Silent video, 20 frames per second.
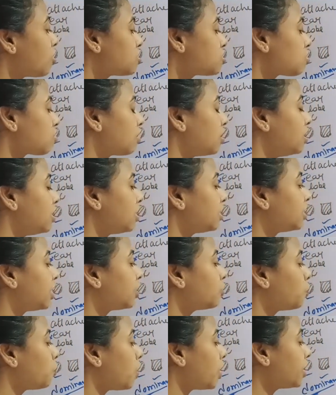also clear
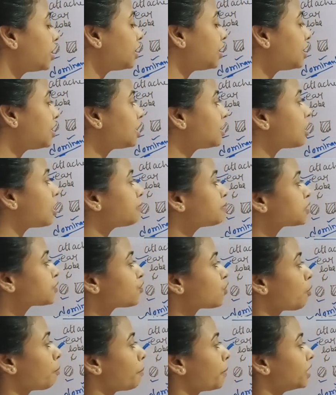that one e comes
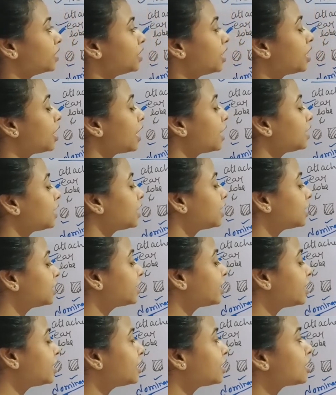from mother and
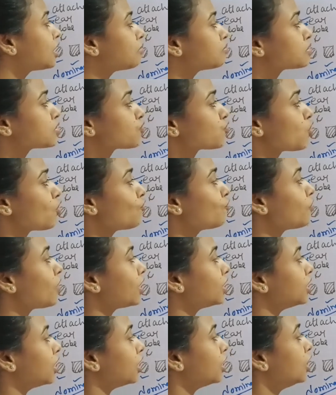another e comes from
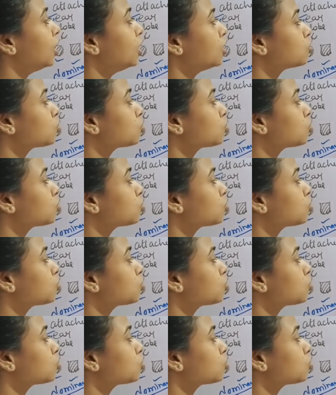father.